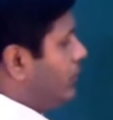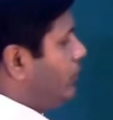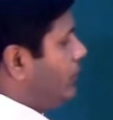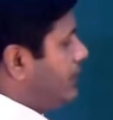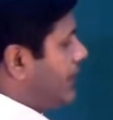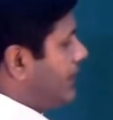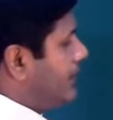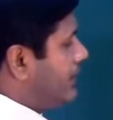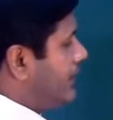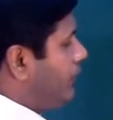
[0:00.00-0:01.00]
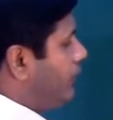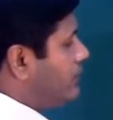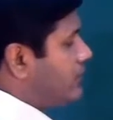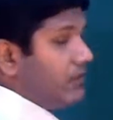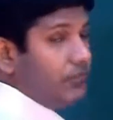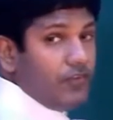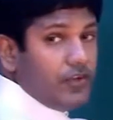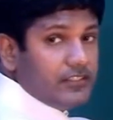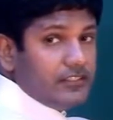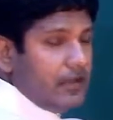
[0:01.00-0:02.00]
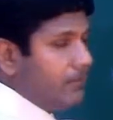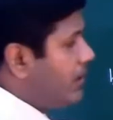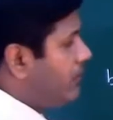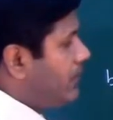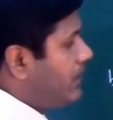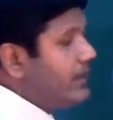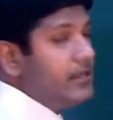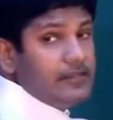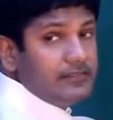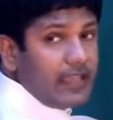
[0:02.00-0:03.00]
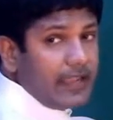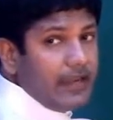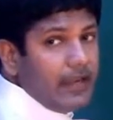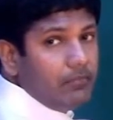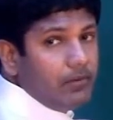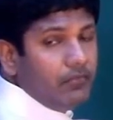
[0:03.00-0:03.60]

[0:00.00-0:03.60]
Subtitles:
We take the difference of the first number with the second number.